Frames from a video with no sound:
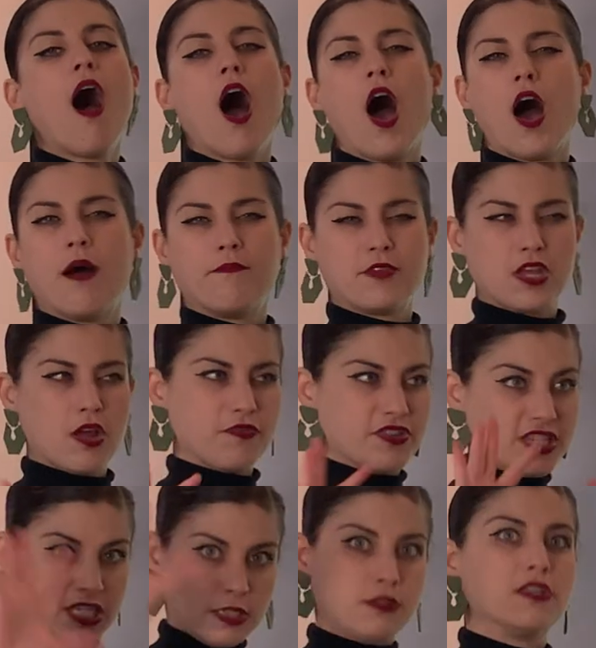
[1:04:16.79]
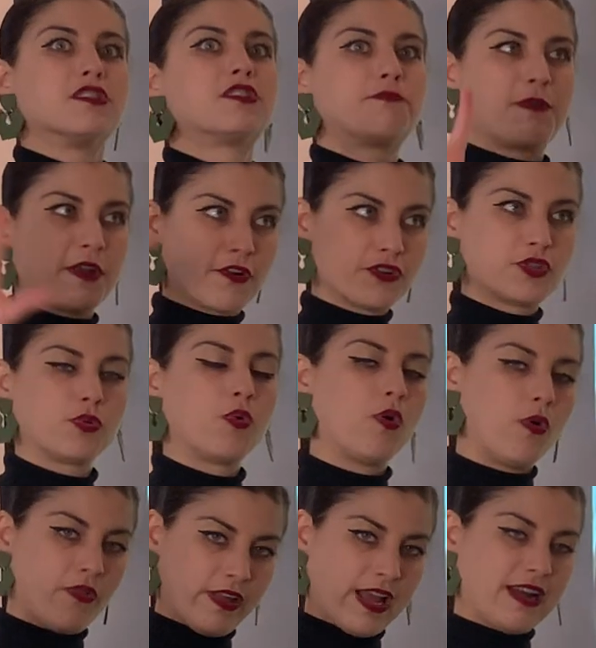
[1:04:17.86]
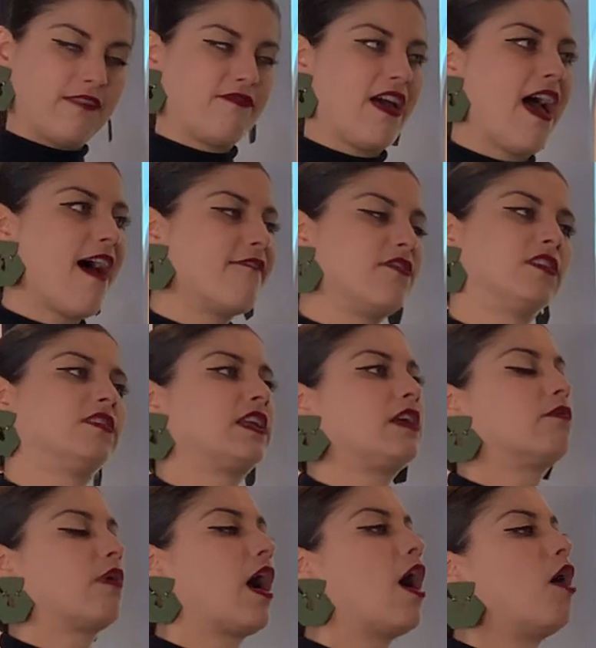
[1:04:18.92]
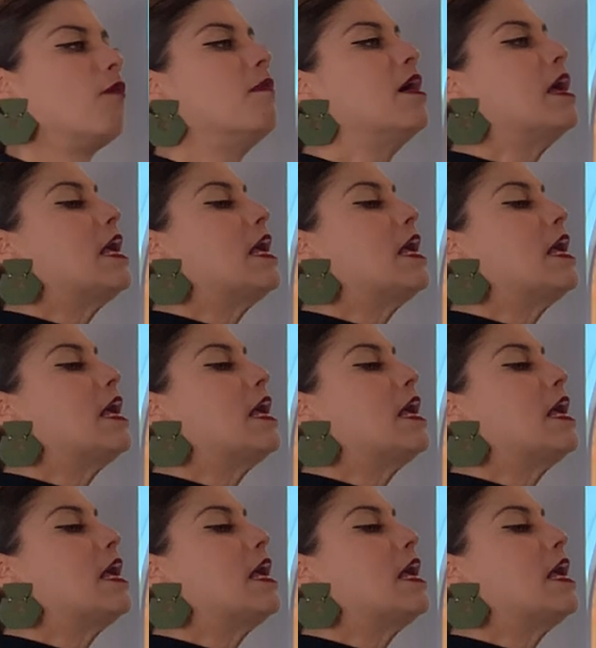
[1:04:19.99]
um, you know, the, the spiritual, the kind of the heavenly realm,